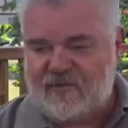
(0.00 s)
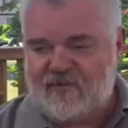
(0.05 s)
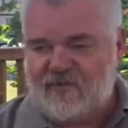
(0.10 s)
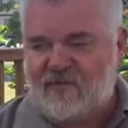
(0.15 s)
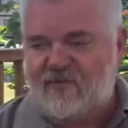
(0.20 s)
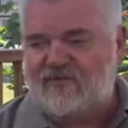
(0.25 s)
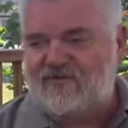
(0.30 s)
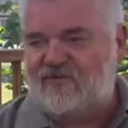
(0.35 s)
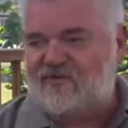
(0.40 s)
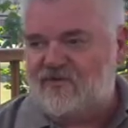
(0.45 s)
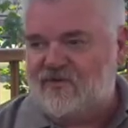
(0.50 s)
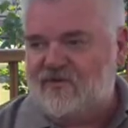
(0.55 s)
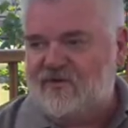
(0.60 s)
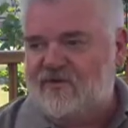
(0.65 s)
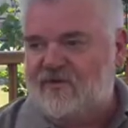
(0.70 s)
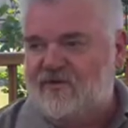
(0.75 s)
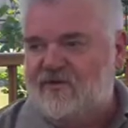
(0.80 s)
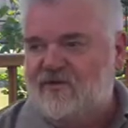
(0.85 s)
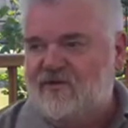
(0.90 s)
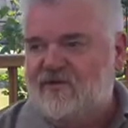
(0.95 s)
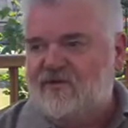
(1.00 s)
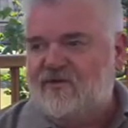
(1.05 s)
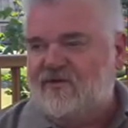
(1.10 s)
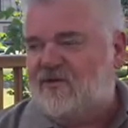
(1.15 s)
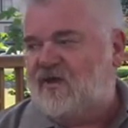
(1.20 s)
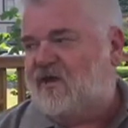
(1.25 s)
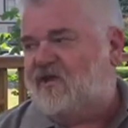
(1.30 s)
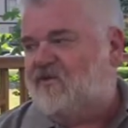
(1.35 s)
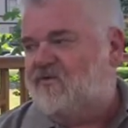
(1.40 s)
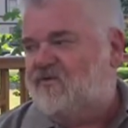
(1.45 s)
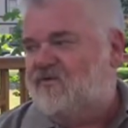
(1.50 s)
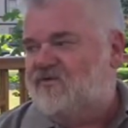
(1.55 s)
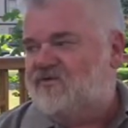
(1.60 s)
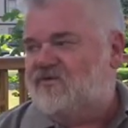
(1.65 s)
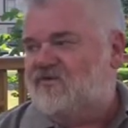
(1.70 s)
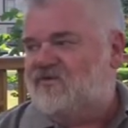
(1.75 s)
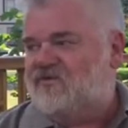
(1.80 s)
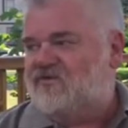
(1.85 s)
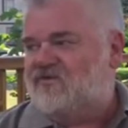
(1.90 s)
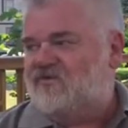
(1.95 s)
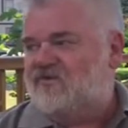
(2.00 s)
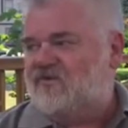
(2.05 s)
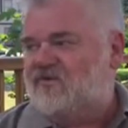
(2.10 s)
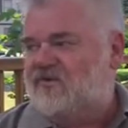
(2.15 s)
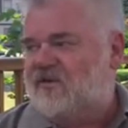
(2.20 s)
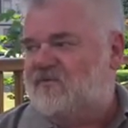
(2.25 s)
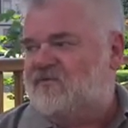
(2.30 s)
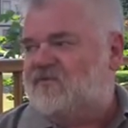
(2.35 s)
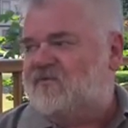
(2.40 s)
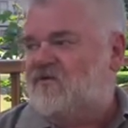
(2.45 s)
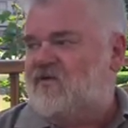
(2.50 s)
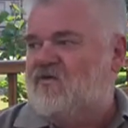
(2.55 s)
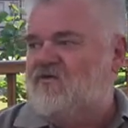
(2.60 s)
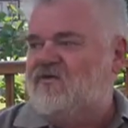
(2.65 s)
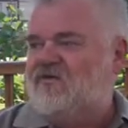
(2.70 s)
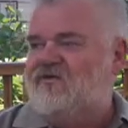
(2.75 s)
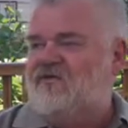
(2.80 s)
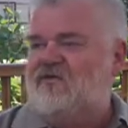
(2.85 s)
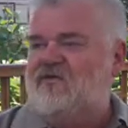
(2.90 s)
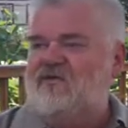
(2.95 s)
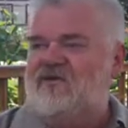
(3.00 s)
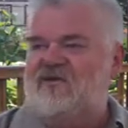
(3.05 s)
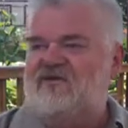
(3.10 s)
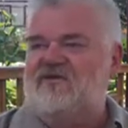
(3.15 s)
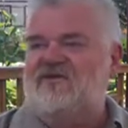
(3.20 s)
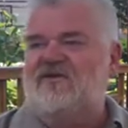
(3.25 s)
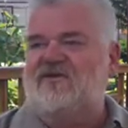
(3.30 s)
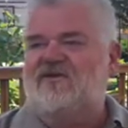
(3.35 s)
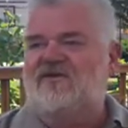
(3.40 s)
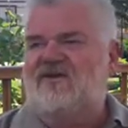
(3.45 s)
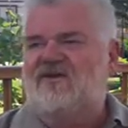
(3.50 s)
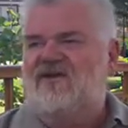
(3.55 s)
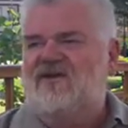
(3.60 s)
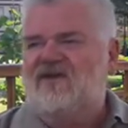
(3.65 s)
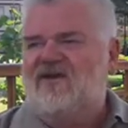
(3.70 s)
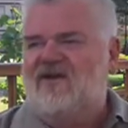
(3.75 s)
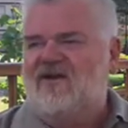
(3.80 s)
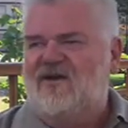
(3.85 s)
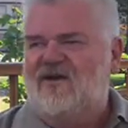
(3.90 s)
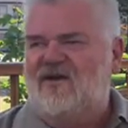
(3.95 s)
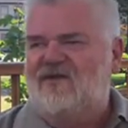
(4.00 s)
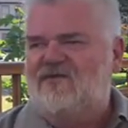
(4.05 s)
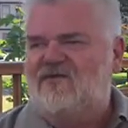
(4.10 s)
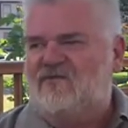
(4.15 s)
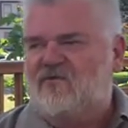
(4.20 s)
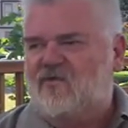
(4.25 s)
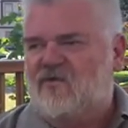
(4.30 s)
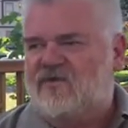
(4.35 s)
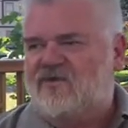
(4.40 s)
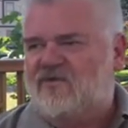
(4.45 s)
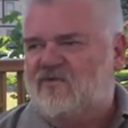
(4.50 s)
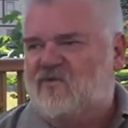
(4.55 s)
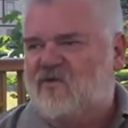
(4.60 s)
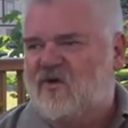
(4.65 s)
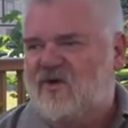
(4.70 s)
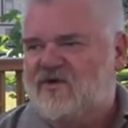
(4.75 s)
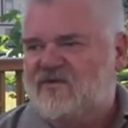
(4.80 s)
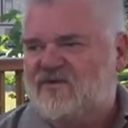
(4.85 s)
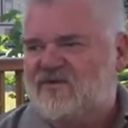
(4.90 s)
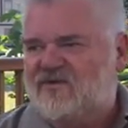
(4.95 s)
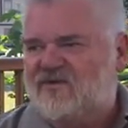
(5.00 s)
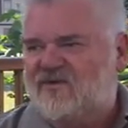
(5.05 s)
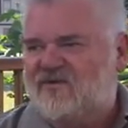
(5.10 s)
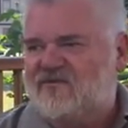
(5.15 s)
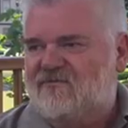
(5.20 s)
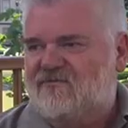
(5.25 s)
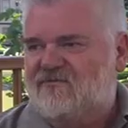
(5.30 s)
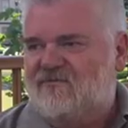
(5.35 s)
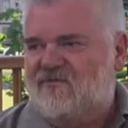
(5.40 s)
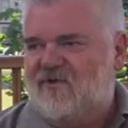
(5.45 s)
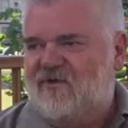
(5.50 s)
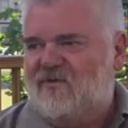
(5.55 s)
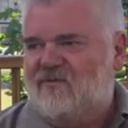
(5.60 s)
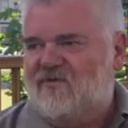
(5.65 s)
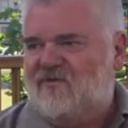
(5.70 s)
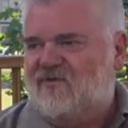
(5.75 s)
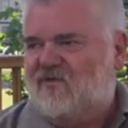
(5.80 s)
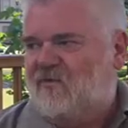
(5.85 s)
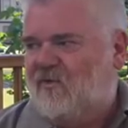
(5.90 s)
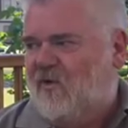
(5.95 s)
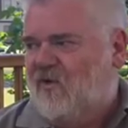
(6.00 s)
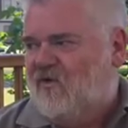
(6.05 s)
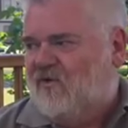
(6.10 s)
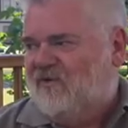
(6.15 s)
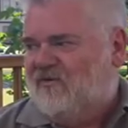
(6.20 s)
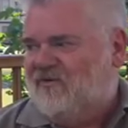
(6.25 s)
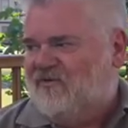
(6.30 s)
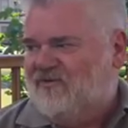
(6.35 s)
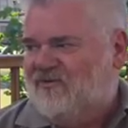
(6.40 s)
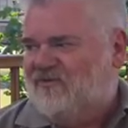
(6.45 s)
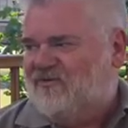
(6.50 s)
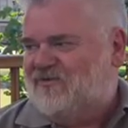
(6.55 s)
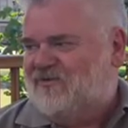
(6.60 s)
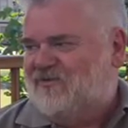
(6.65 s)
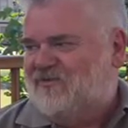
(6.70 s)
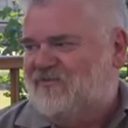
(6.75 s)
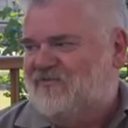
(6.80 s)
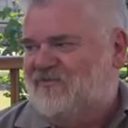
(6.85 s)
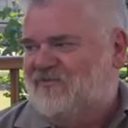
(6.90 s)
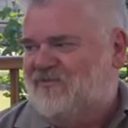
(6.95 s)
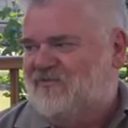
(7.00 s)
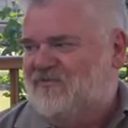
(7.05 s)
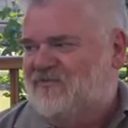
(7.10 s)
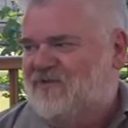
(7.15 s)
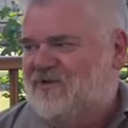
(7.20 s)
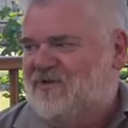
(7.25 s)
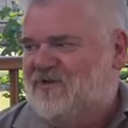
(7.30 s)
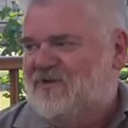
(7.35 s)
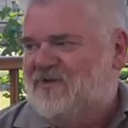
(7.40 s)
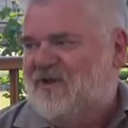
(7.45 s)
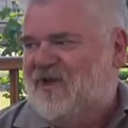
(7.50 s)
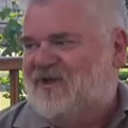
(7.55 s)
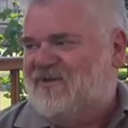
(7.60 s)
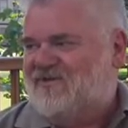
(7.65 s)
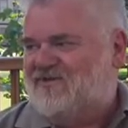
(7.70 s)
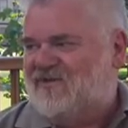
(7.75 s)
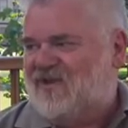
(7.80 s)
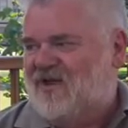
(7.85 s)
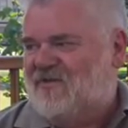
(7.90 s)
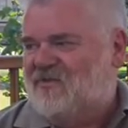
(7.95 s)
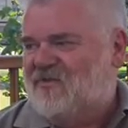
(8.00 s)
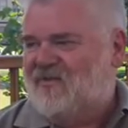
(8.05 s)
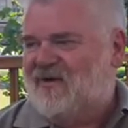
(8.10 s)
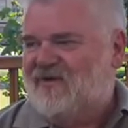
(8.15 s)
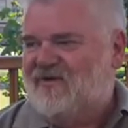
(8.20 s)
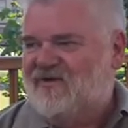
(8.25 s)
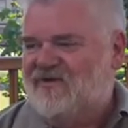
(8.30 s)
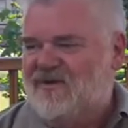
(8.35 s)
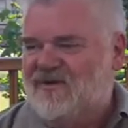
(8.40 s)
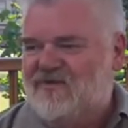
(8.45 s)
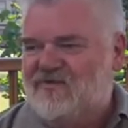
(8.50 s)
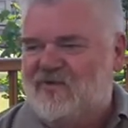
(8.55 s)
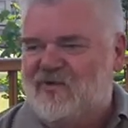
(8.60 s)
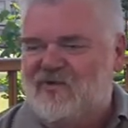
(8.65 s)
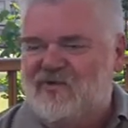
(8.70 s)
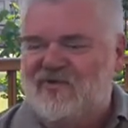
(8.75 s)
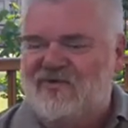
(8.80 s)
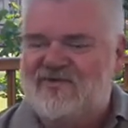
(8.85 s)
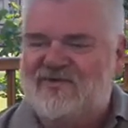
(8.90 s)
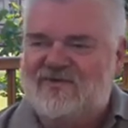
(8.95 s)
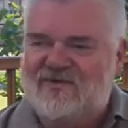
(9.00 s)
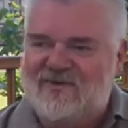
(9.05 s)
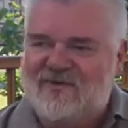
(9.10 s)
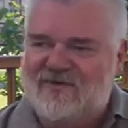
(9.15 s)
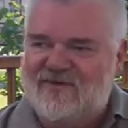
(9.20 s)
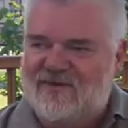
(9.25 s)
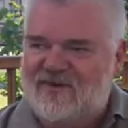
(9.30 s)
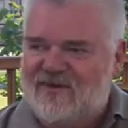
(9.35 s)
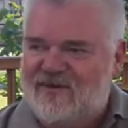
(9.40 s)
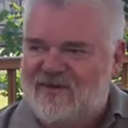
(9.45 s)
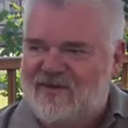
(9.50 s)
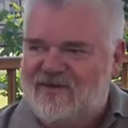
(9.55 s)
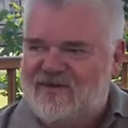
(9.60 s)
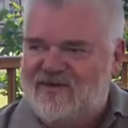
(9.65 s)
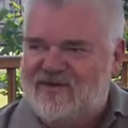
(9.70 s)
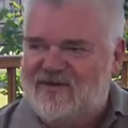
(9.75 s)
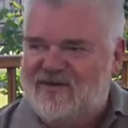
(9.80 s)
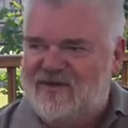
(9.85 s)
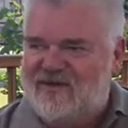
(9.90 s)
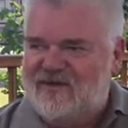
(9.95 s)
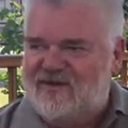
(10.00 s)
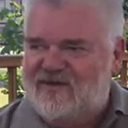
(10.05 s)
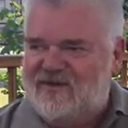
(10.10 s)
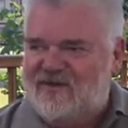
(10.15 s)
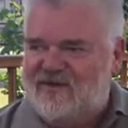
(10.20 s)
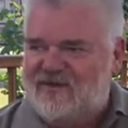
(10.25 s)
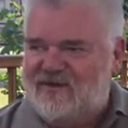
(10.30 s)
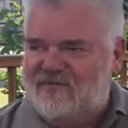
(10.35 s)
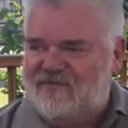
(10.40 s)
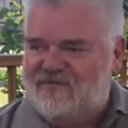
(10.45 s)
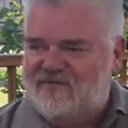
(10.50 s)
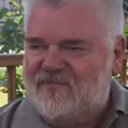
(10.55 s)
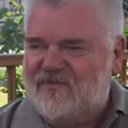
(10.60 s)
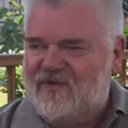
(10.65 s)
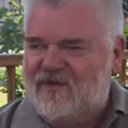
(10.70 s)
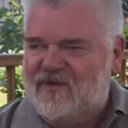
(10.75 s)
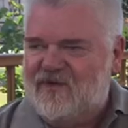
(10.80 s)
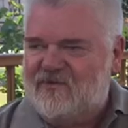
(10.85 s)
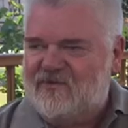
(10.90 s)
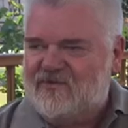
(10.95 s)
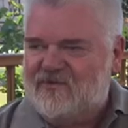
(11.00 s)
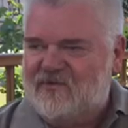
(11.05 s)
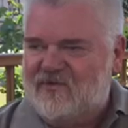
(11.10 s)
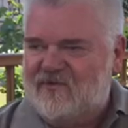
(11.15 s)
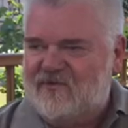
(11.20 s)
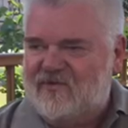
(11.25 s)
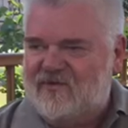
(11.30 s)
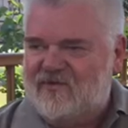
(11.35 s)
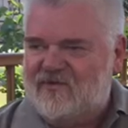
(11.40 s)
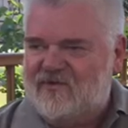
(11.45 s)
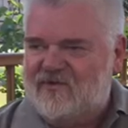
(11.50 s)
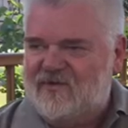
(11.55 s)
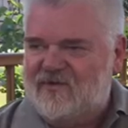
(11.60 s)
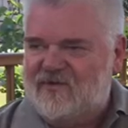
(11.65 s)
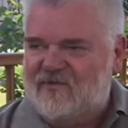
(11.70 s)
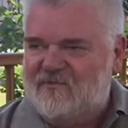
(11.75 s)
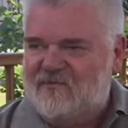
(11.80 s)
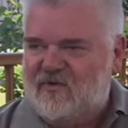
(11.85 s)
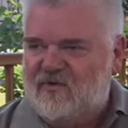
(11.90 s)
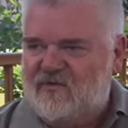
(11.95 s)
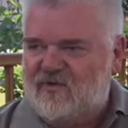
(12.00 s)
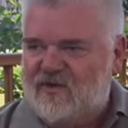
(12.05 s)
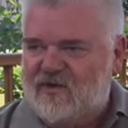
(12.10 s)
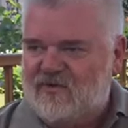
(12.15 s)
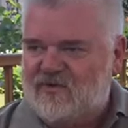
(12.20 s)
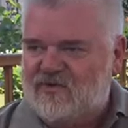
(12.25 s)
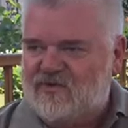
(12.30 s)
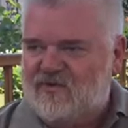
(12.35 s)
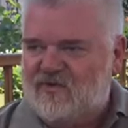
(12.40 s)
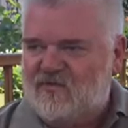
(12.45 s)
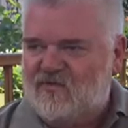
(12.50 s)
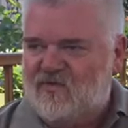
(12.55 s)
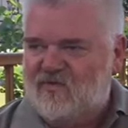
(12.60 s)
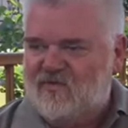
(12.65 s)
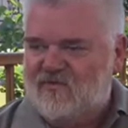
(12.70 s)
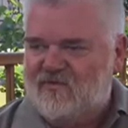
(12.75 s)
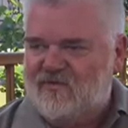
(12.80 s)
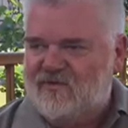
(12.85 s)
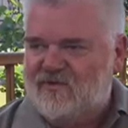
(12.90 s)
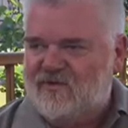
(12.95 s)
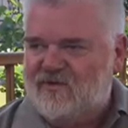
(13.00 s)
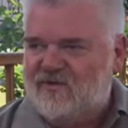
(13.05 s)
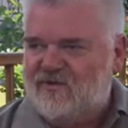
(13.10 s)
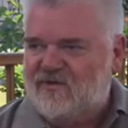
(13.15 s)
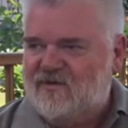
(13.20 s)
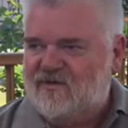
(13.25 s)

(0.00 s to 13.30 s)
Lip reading: old story, kangaroos in the street and lumps of gold everywhere, so I was quite surprised to see quite a metropolitan sort of landscape around the airport. So it was a bit of a culture shock, more for the